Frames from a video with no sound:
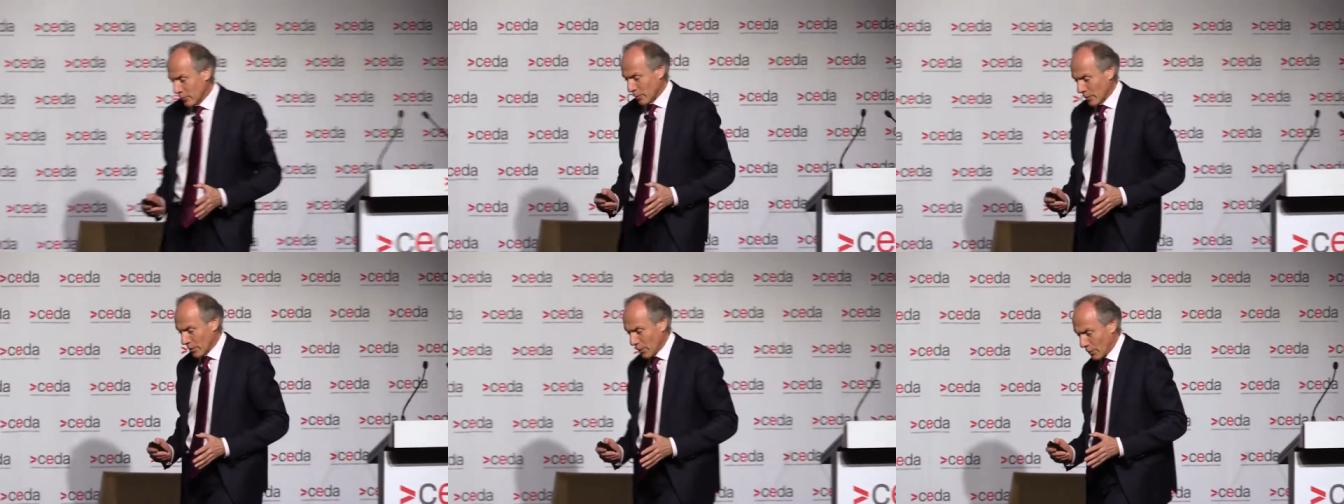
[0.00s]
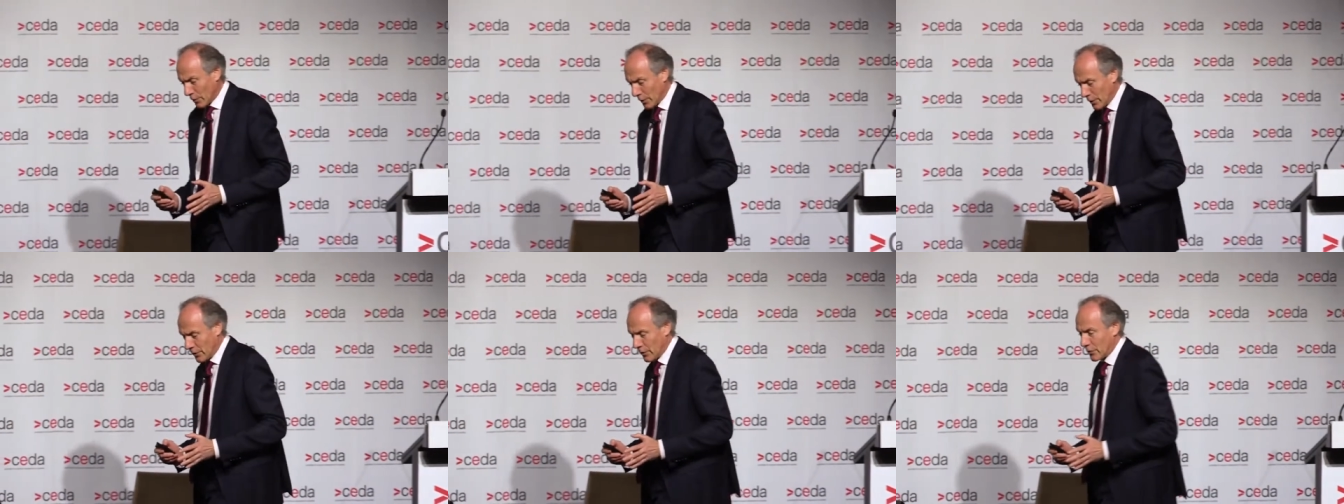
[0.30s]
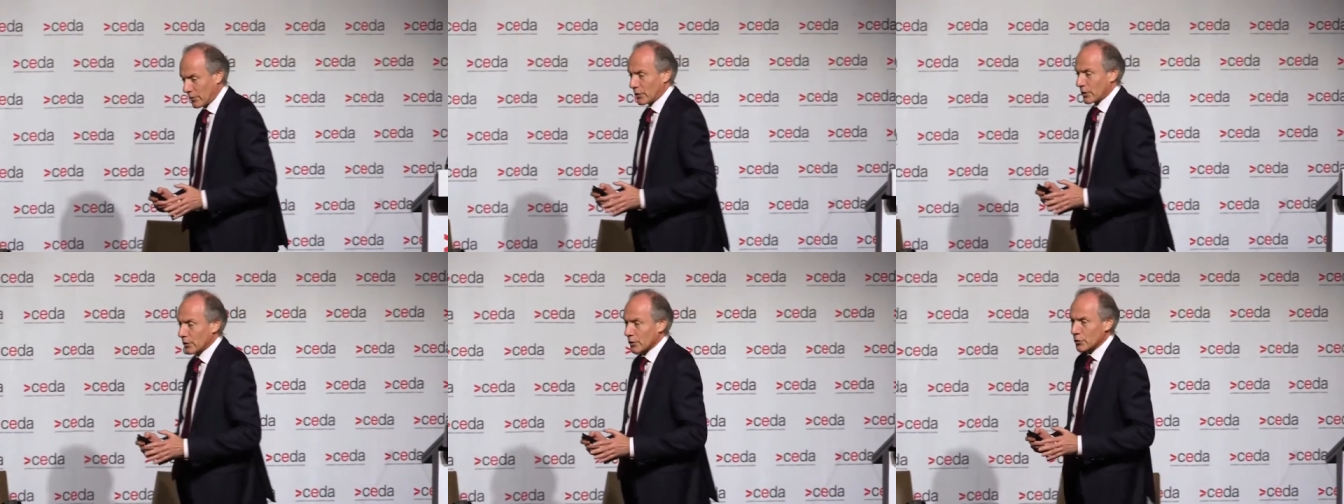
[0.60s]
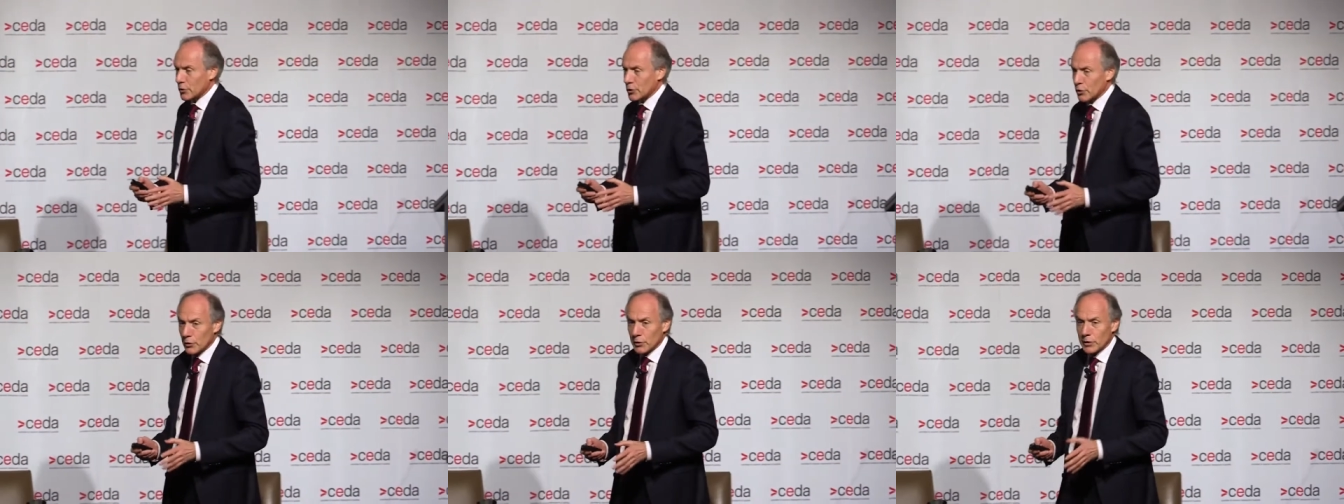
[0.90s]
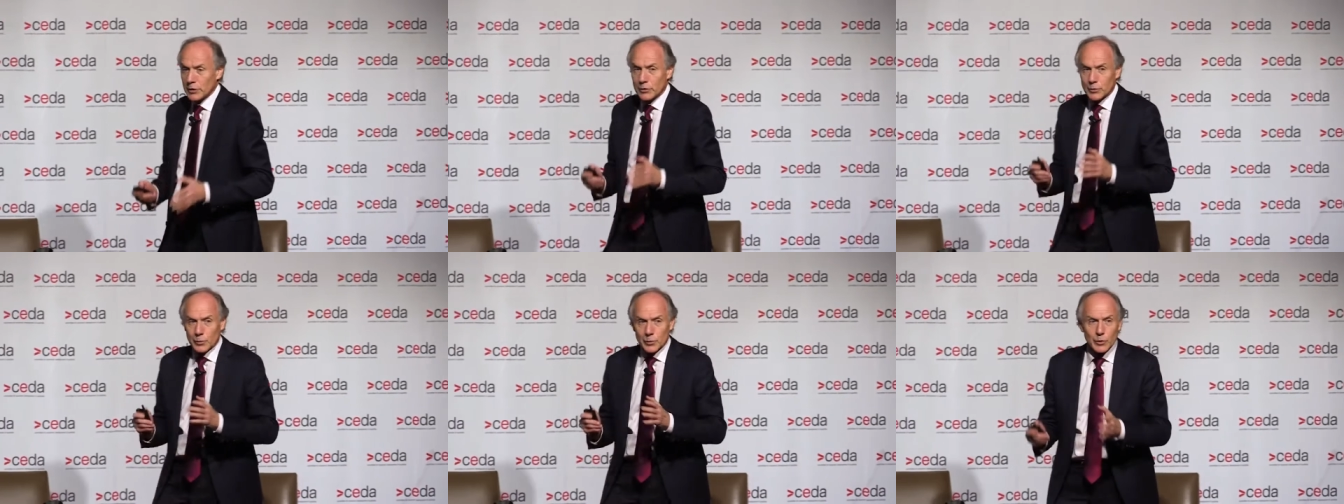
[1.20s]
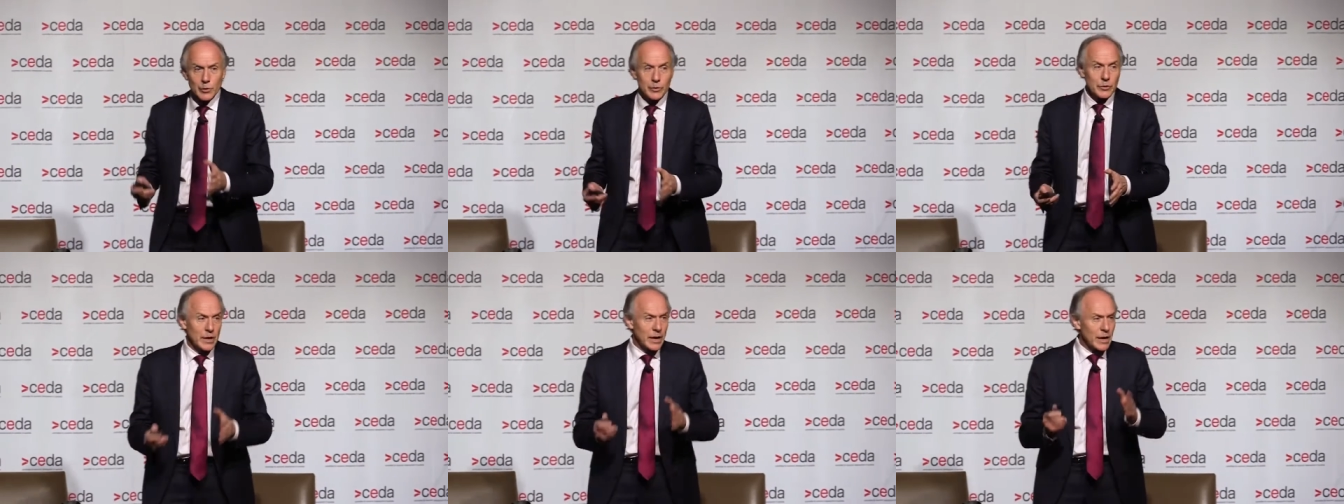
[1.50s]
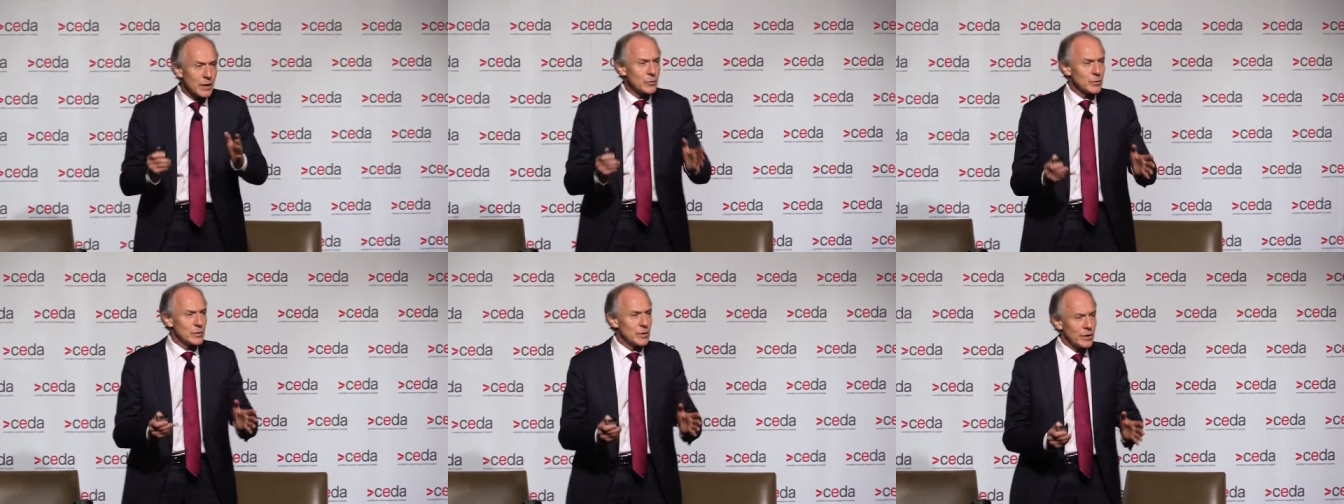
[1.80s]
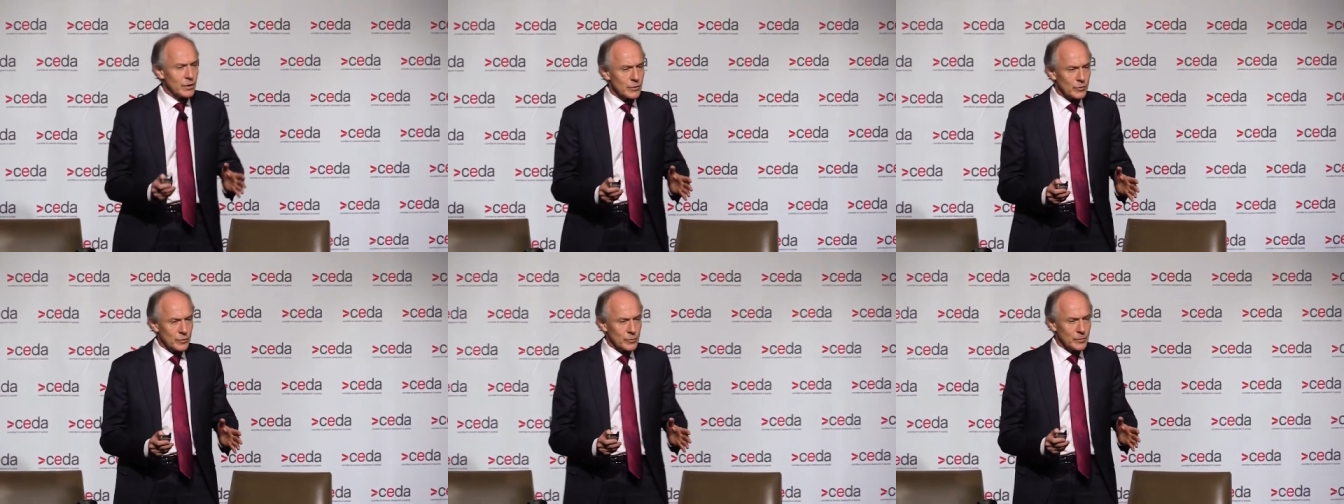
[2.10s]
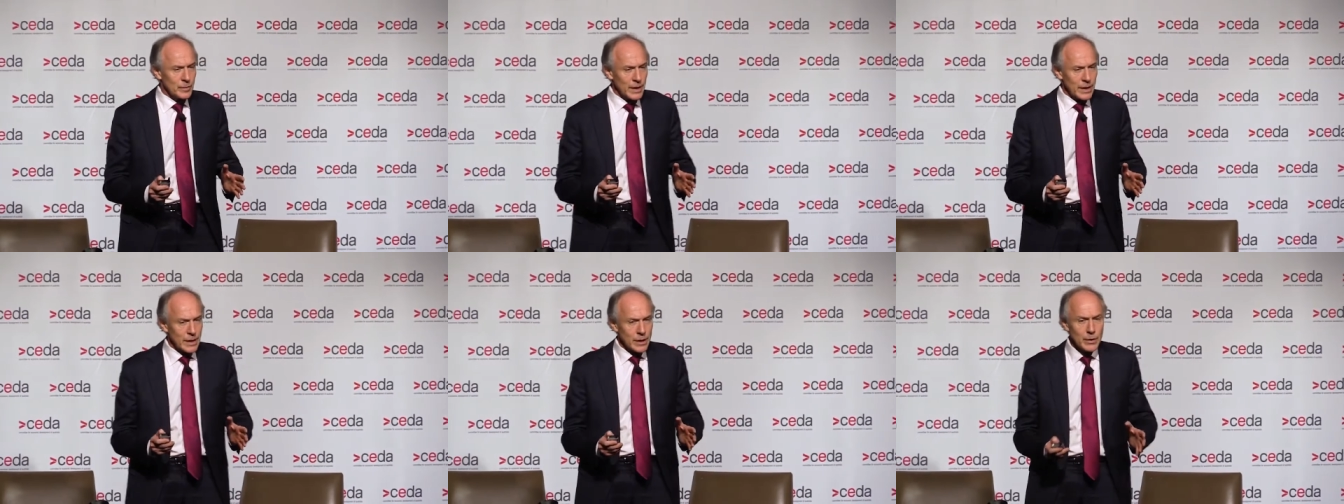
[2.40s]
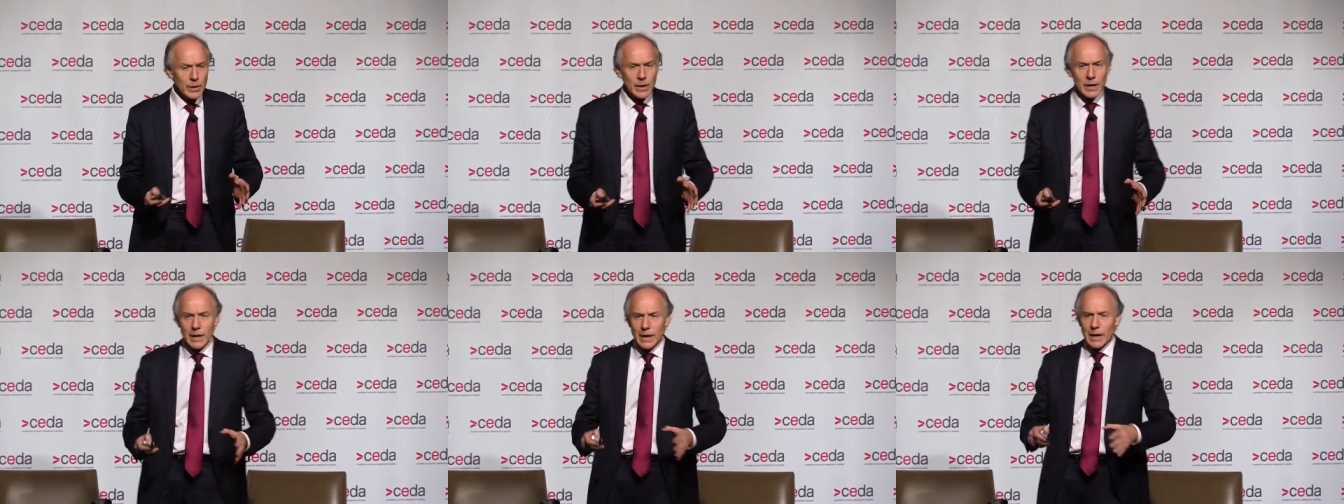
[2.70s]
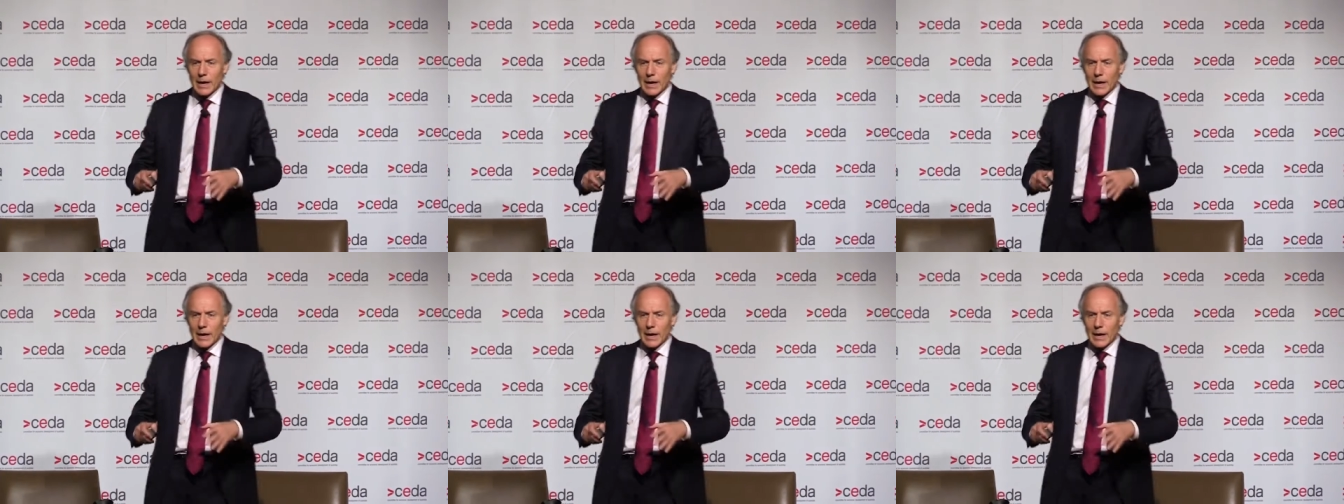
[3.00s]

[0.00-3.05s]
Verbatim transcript: from a long interstellar journey to Earth 100 years from now,